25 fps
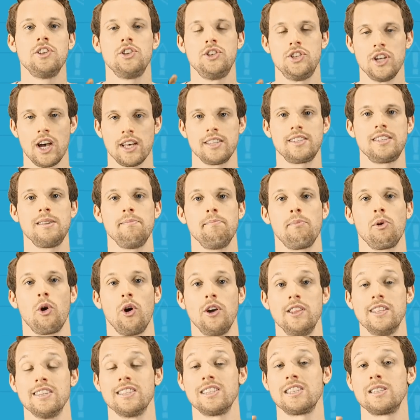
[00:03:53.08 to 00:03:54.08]
Just
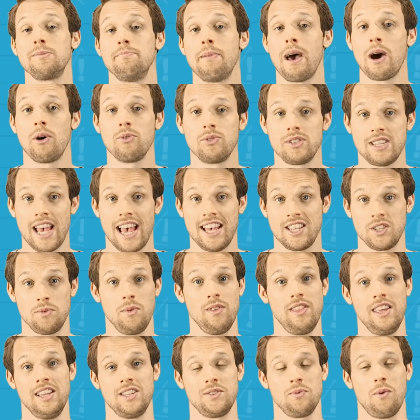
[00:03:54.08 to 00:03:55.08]
employ the smell test
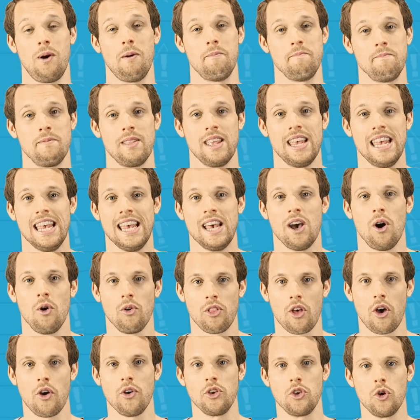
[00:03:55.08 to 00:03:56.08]
with this one,
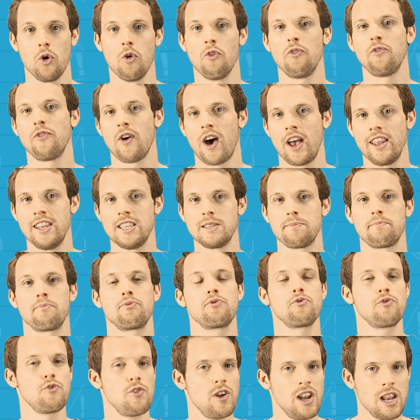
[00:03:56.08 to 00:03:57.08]
although you'll find it's
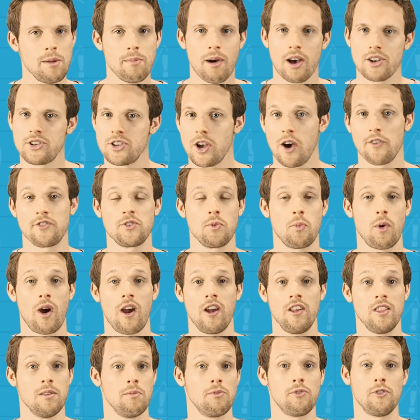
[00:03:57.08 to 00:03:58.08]
pretty much after
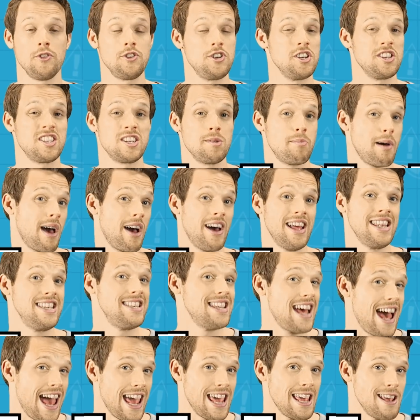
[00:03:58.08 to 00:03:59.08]
wearing them for just about a
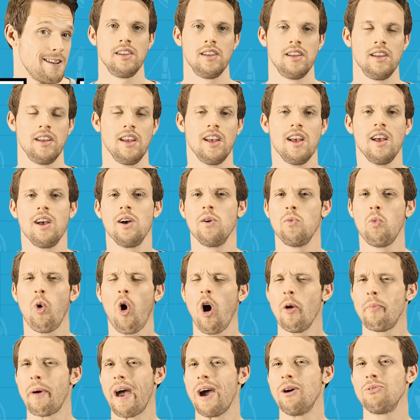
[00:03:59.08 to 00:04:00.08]
day.
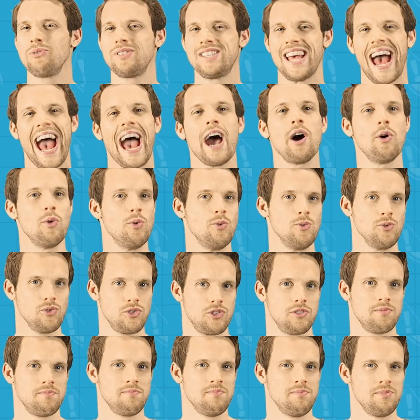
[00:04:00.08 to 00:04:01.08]
What about
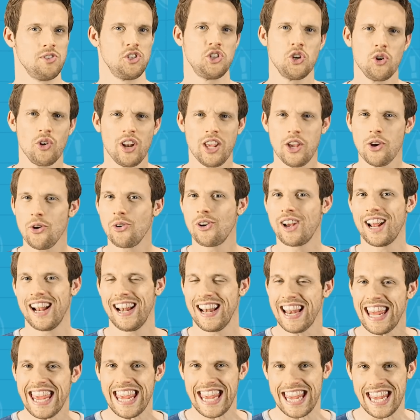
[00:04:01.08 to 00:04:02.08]
towels? Surely you're
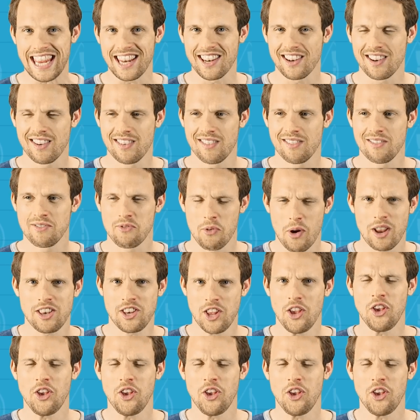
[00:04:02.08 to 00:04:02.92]
clean when